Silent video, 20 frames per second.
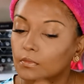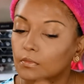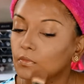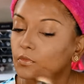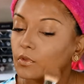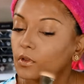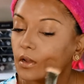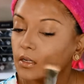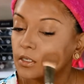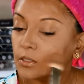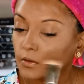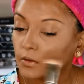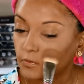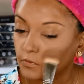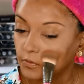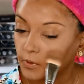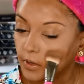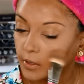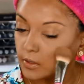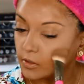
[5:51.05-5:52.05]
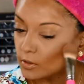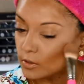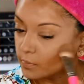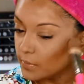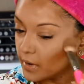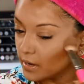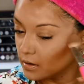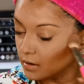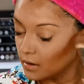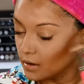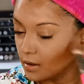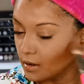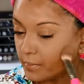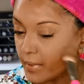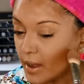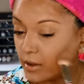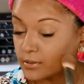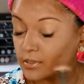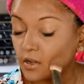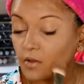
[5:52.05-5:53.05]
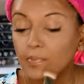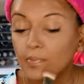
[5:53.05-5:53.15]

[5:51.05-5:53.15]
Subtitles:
So I took a very little amount of